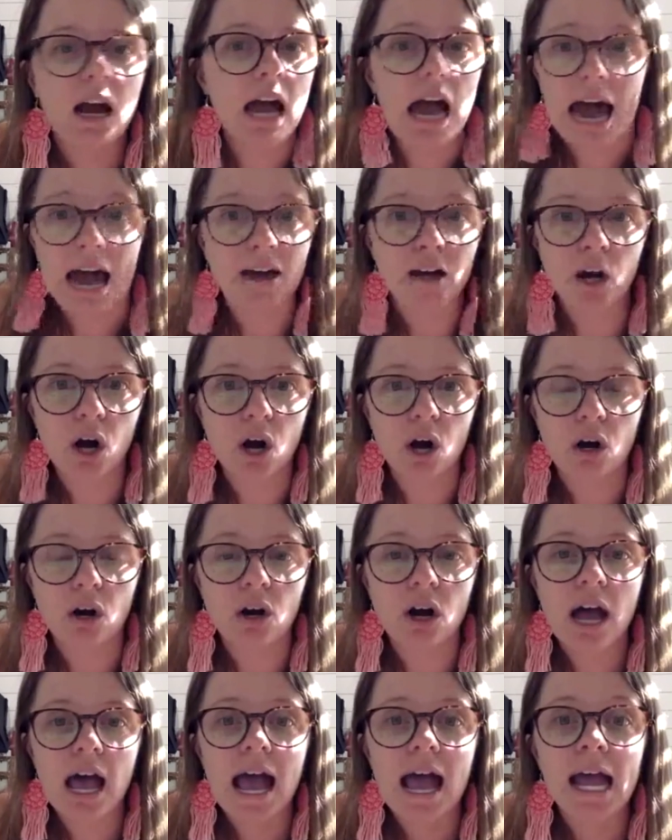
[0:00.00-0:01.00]
at
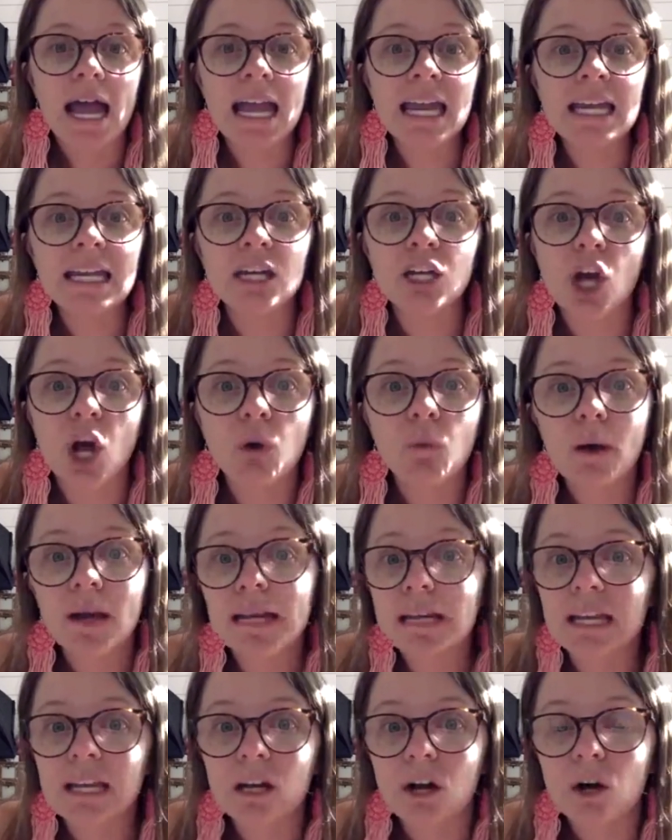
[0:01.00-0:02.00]
all. And no way
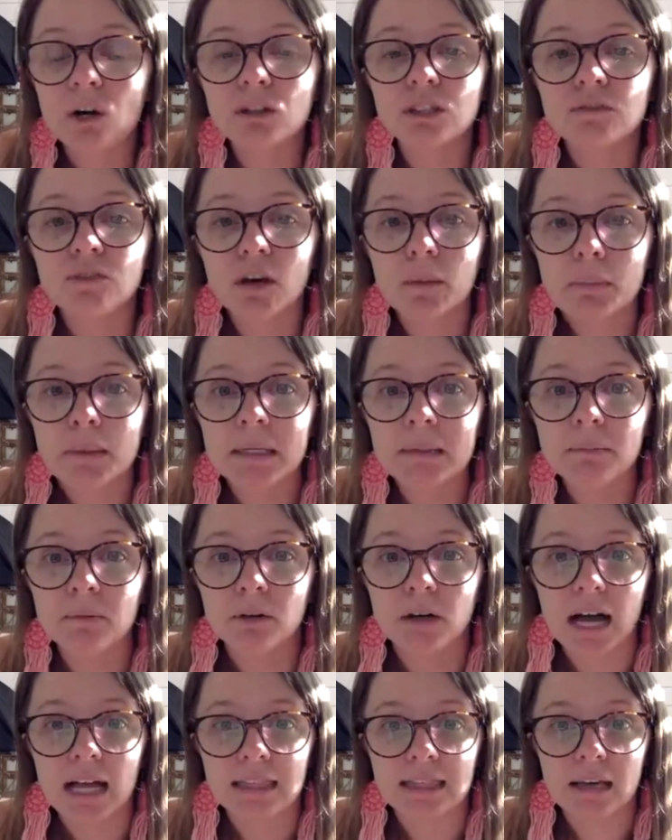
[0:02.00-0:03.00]
to get a hold of our
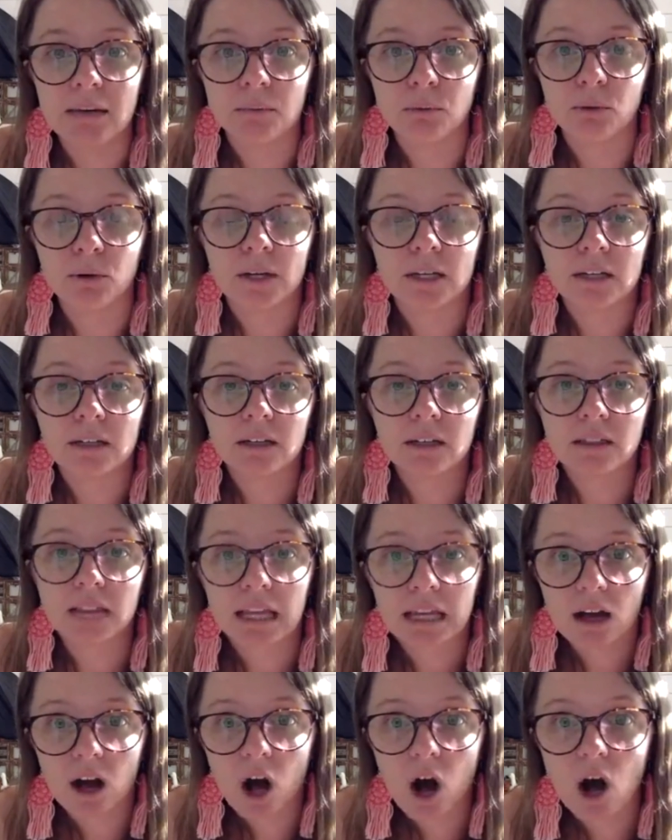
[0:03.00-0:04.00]
people at that point.
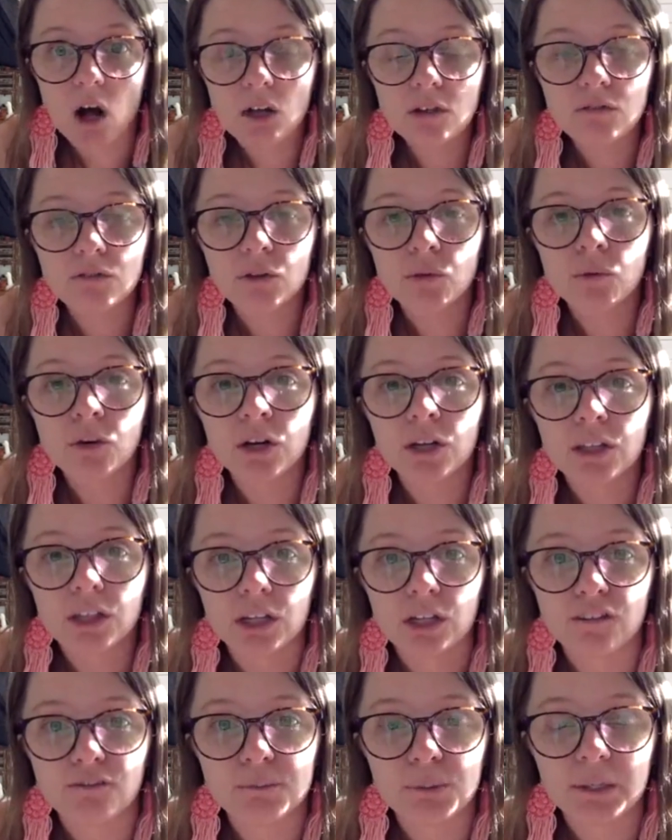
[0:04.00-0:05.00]
Like, all of the work
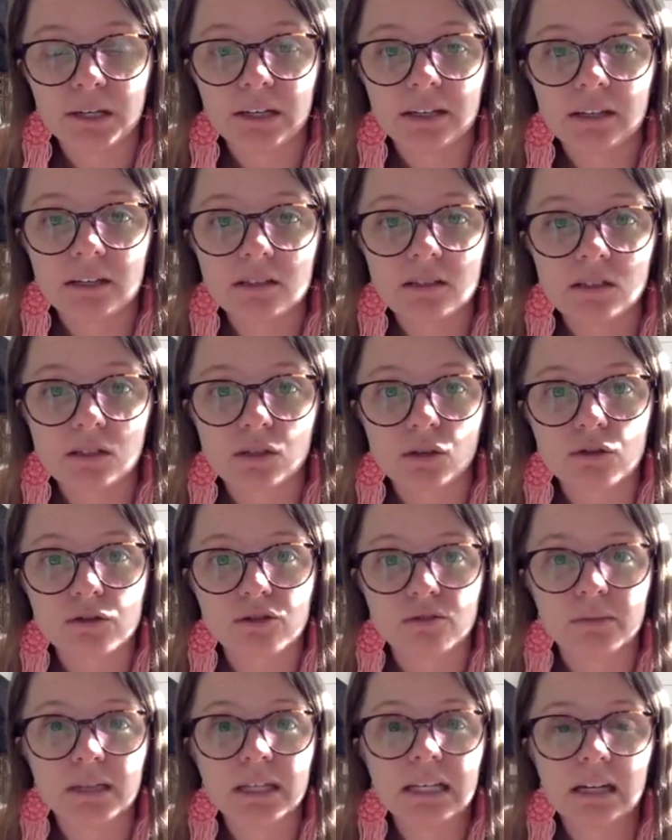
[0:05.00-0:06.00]
that you've put into
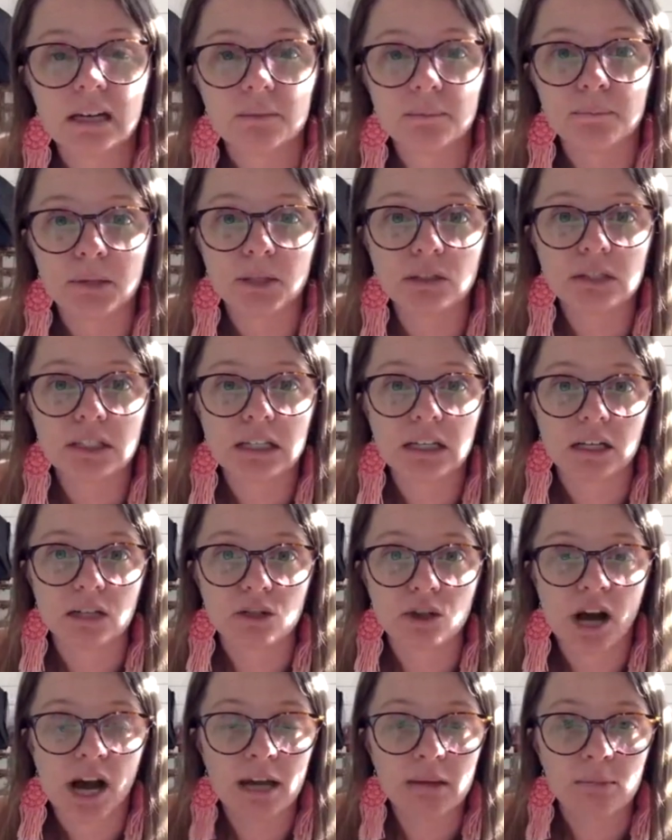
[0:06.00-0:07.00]
social media, building a
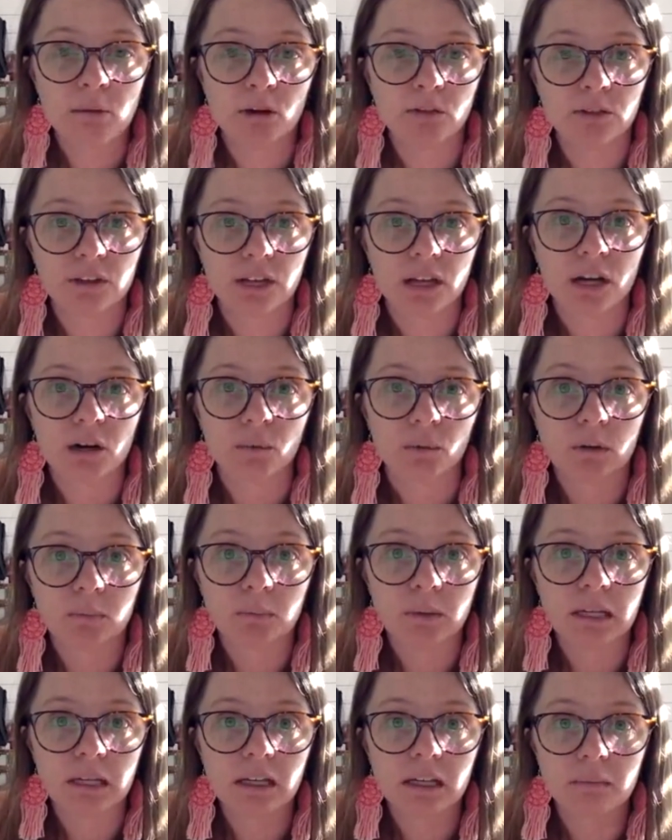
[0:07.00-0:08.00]
tribe over there, would
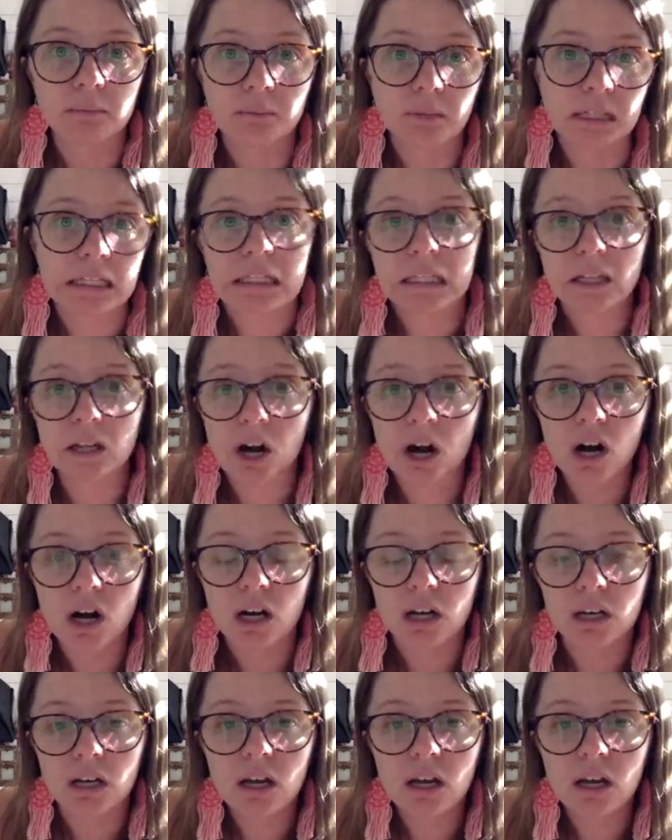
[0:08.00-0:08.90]
be completely gone.